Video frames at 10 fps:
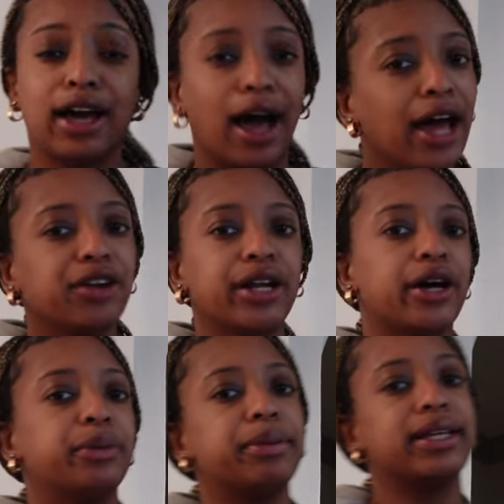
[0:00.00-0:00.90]
I don't
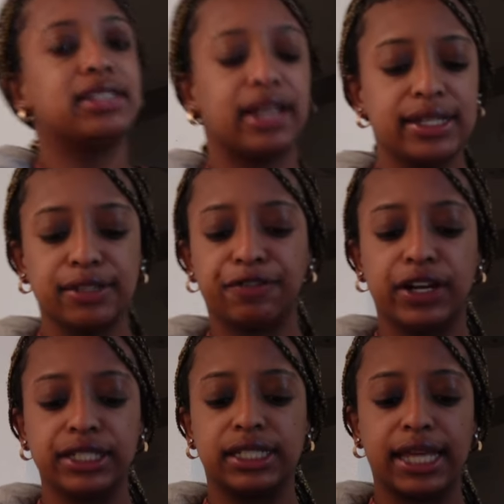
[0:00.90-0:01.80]
know, but today's the
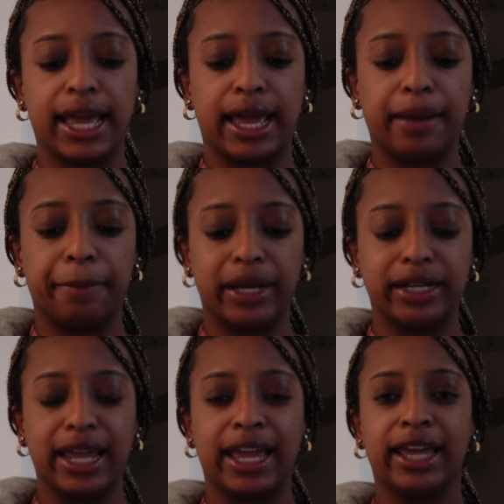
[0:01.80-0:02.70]
first day,
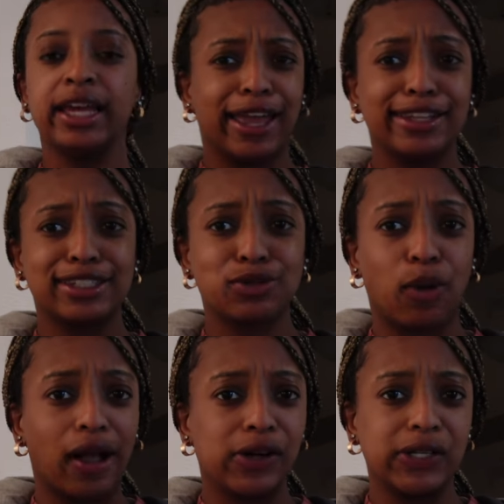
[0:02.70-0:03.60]
Monday. It's
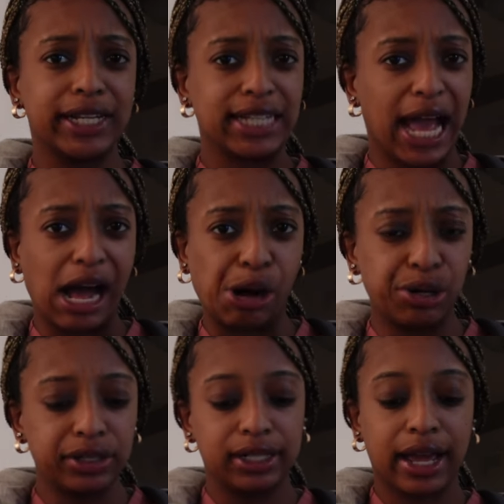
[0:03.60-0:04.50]
wild and
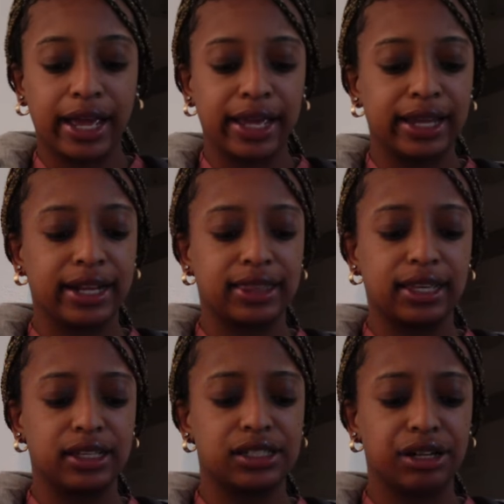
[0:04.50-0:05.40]
out night, and I
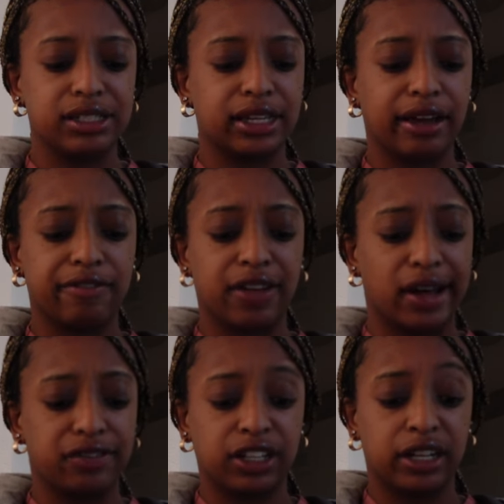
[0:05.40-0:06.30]
think it starts like at
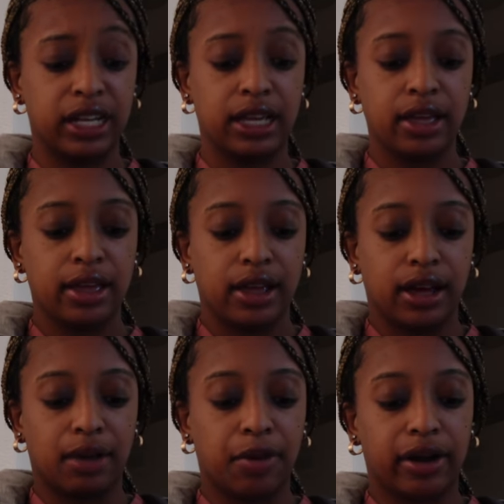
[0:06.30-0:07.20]
5:30.
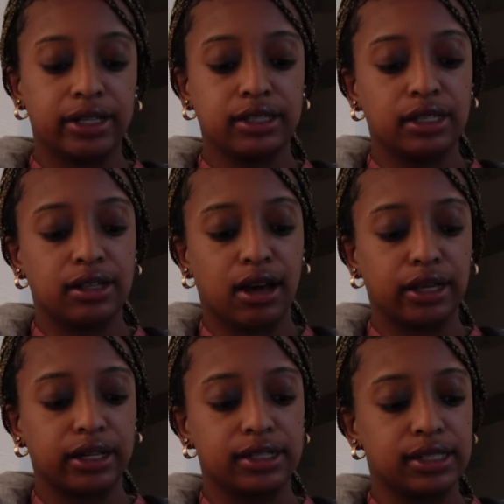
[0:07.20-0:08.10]
I'm honestly not
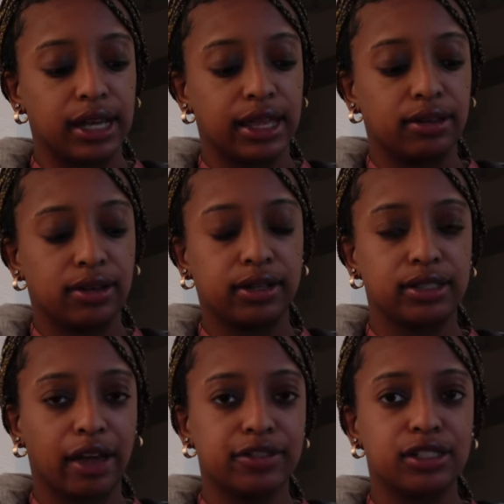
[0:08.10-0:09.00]
gonna stay that long because
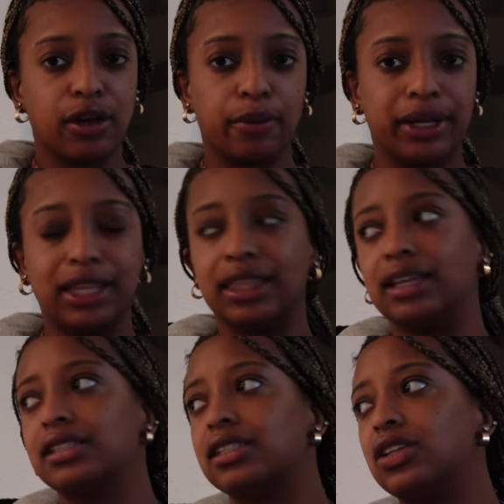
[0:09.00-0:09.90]
I have so many
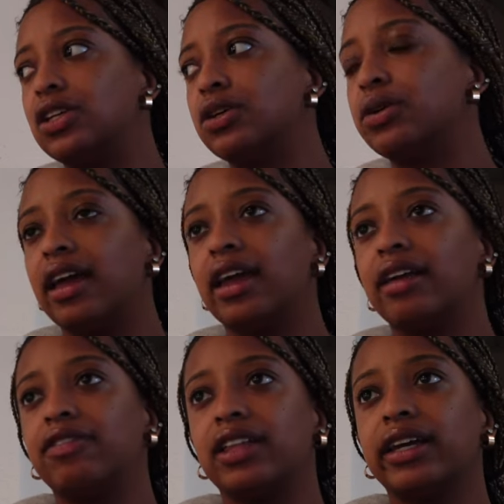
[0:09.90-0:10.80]
things to do, and I
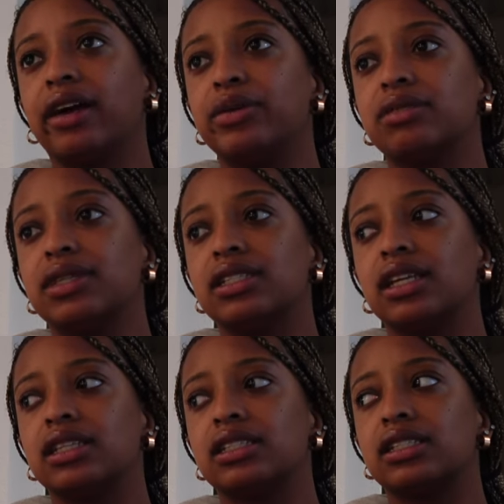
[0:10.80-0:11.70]
feel like I was
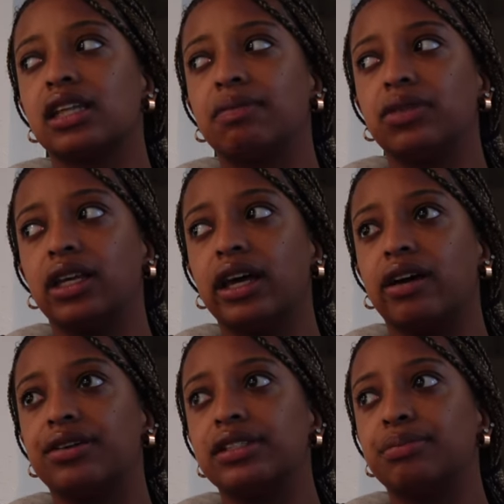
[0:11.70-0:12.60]
missing something
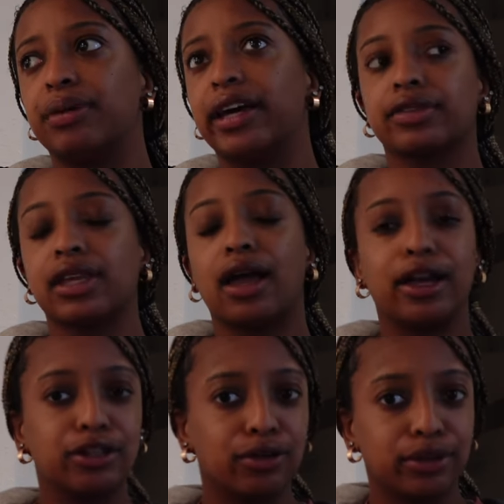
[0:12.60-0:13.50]
else, but I
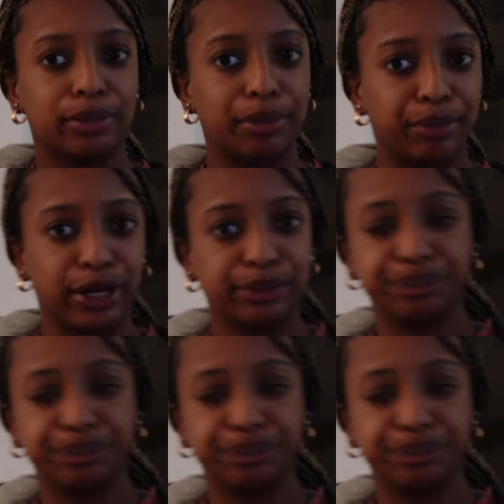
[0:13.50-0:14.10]
don't remember.